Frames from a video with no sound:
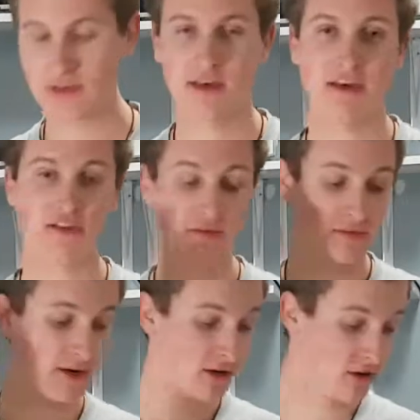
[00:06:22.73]
Okay, so we
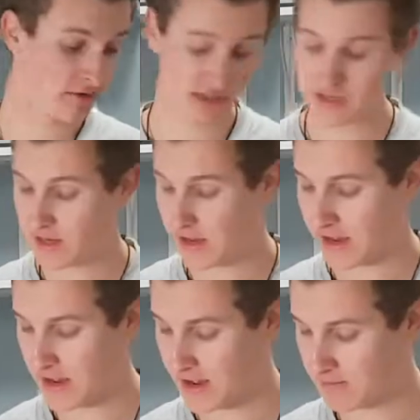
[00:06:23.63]
spray it all over tin.
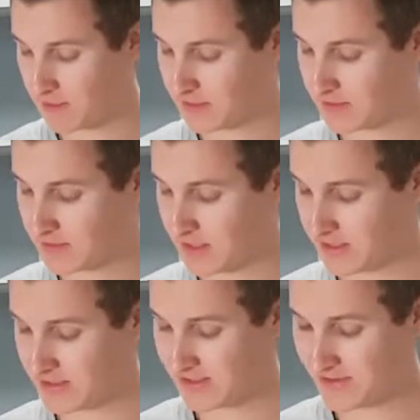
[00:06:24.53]
It
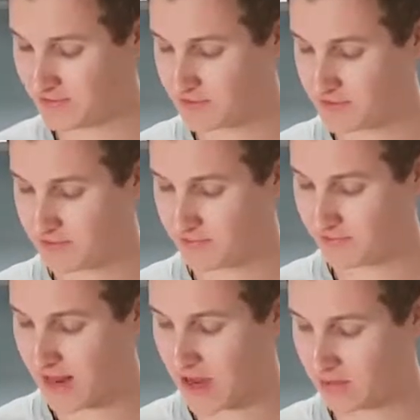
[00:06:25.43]
says sift the
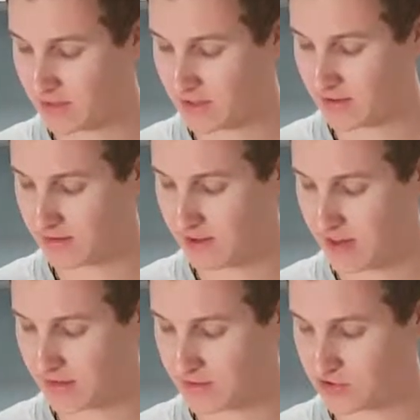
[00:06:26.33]
flour
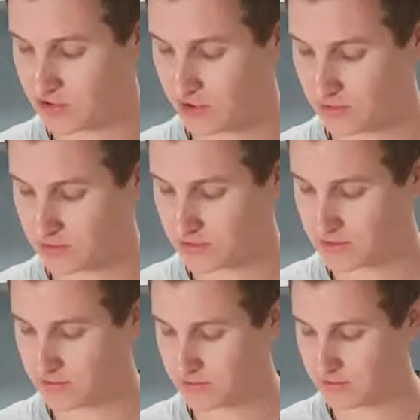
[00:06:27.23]
and salt
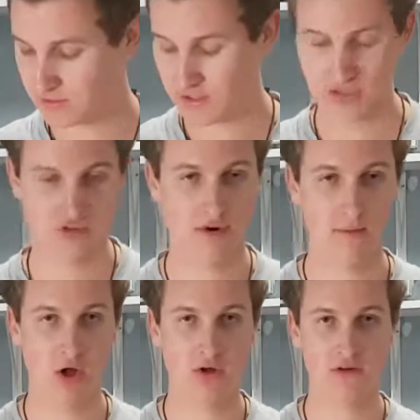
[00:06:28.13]
into a
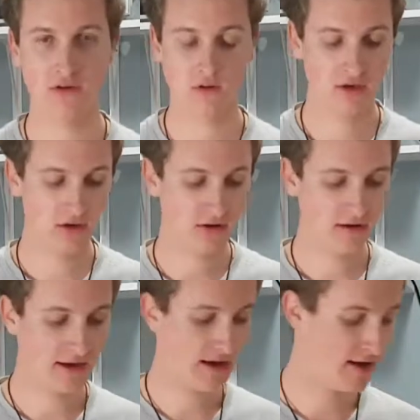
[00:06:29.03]
bowl.
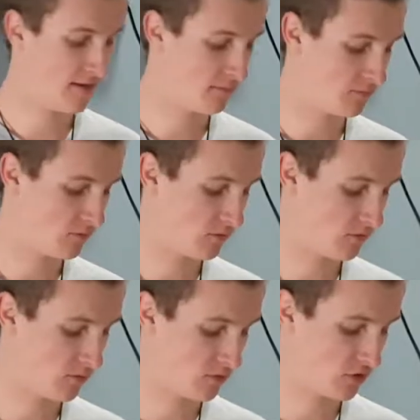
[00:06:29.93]

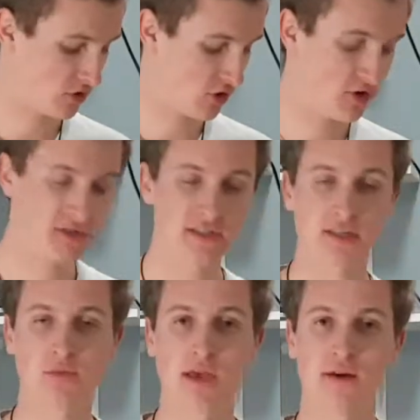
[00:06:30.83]
The closest
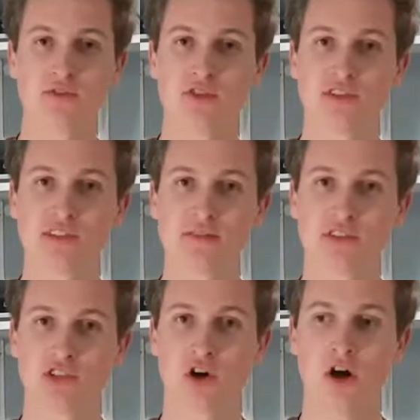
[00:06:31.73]
thing we have to a sieve
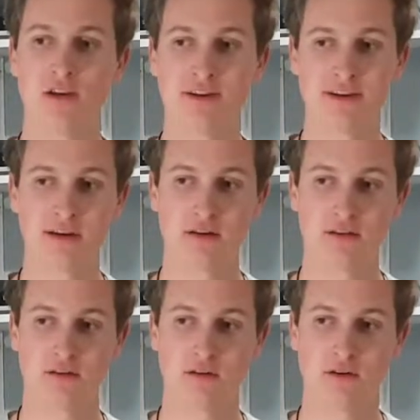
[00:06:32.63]
is a colander,
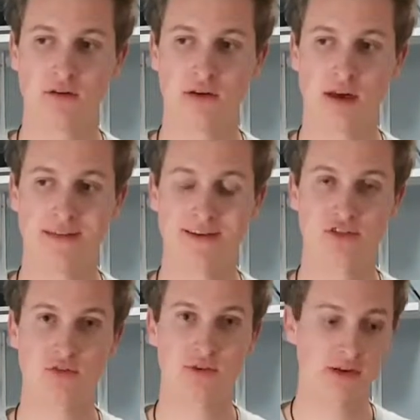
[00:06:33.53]
and
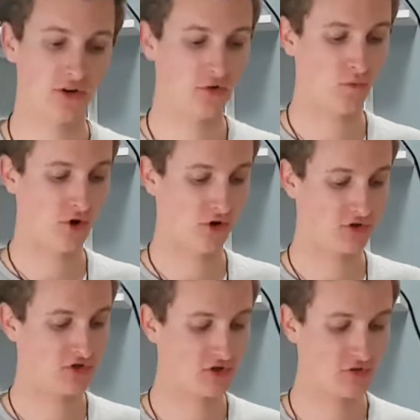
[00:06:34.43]
that's not really going to
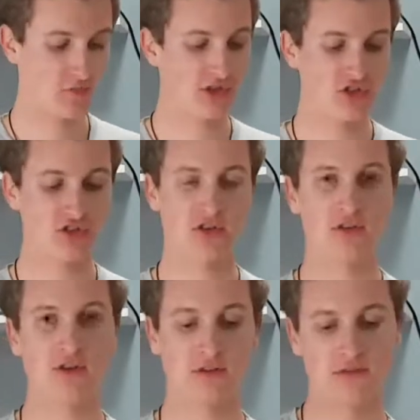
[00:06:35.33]
work. So we're just going
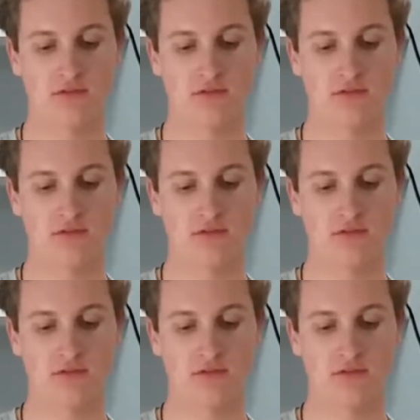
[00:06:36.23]
to